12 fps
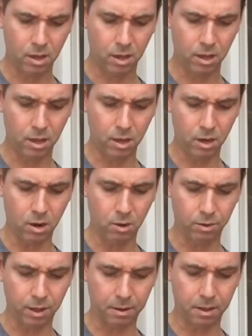you know
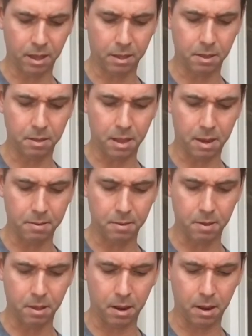that
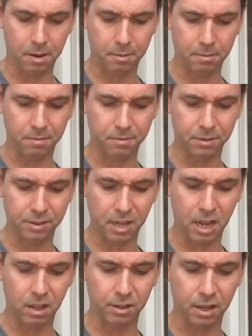and
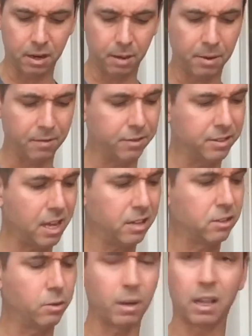Frizzell. That I mean, Frizzell's
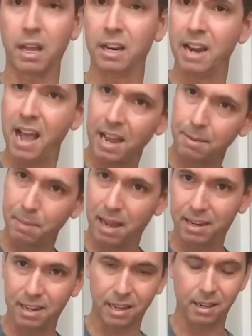doing a lot of neck
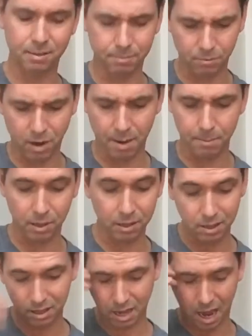bending, right? But
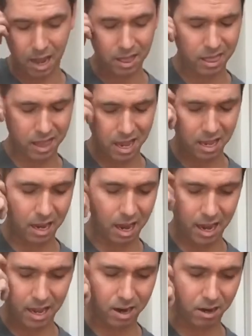I think
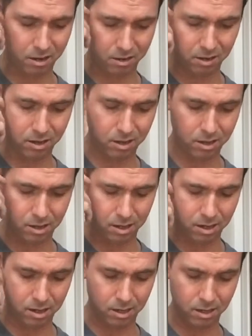I hear
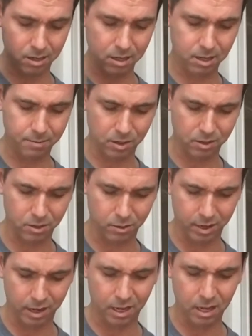Kimmock
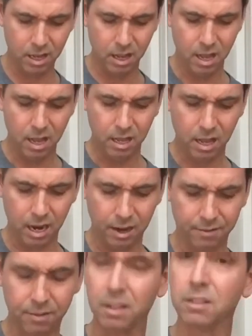doing kind
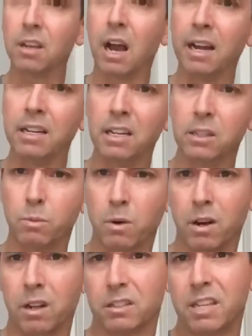of these ideas
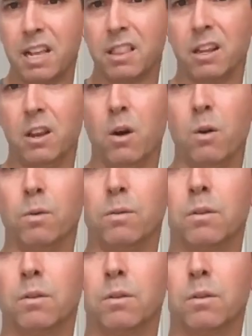where he'll take the note